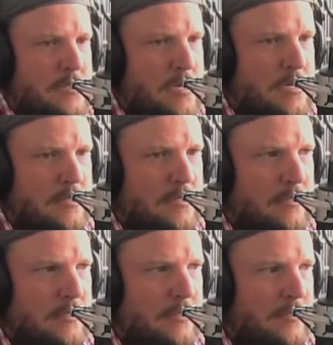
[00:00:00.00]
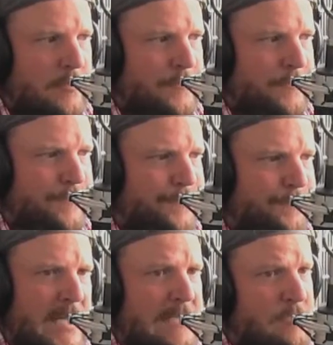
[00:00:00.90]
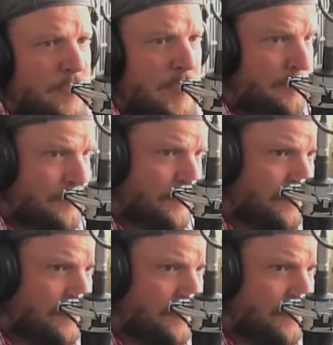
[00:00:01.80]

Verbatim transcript: not um, mainstream.